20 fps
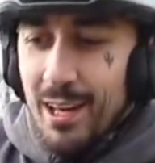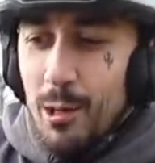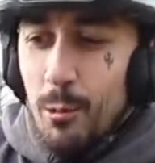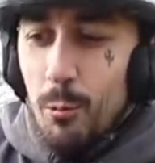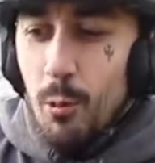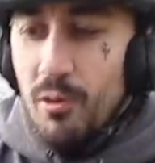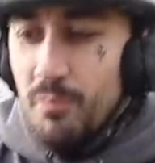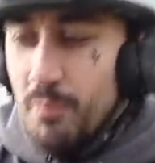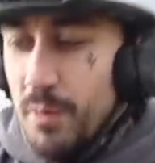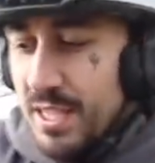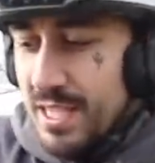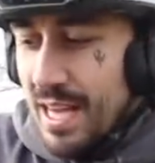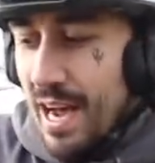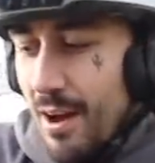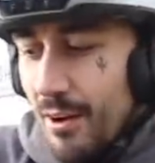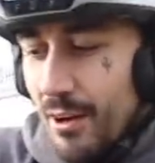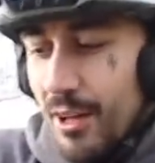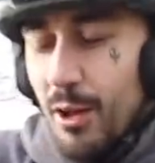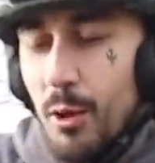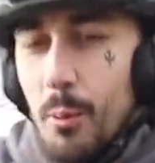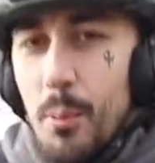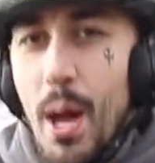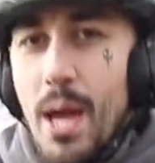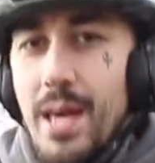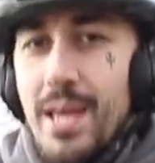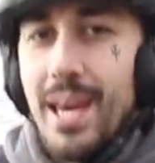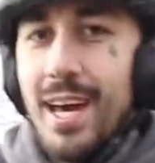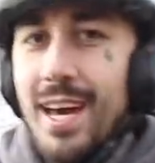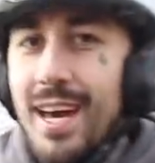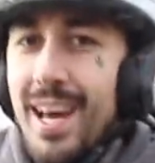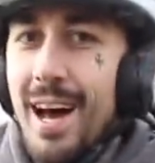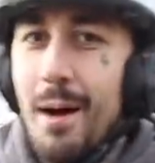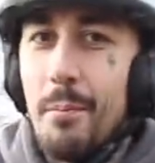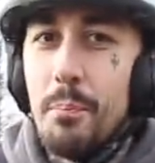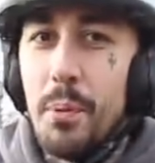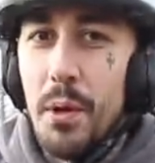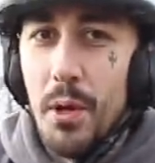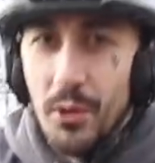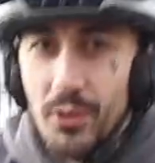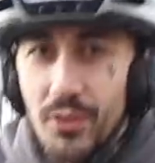with me downhill bike. I'm
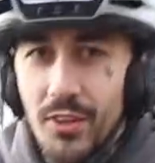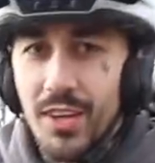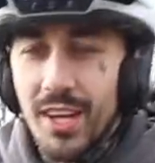building